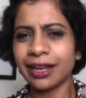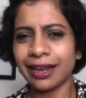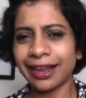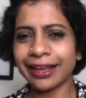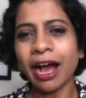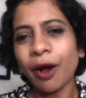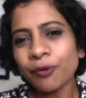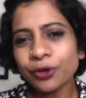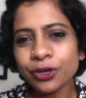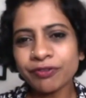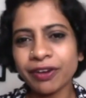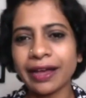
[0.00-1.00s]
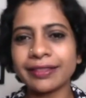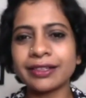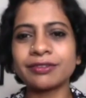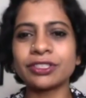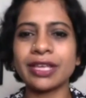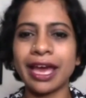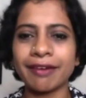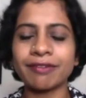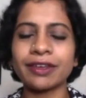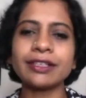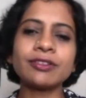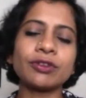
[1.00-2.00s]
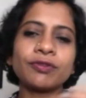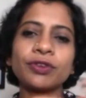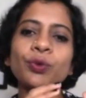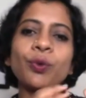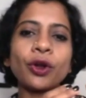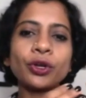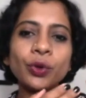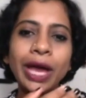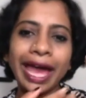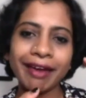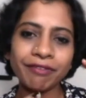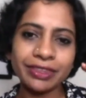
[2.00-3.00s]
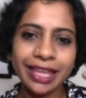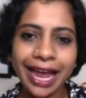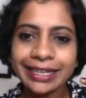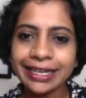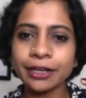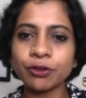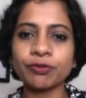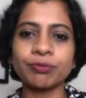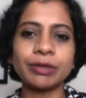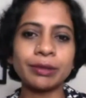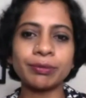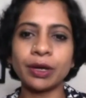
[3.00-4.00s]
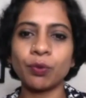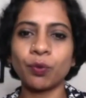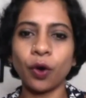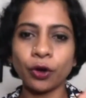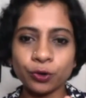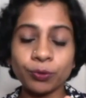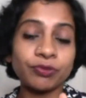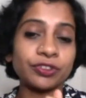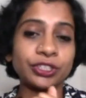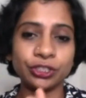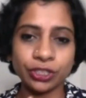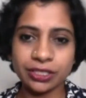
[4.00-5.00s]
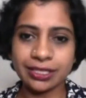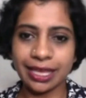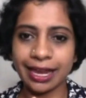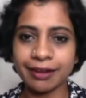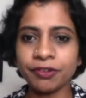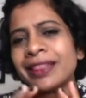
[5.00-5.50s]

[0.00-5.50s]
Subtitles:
like how your father was having, so if you want to have that kind of minimal wardrobe for yourself,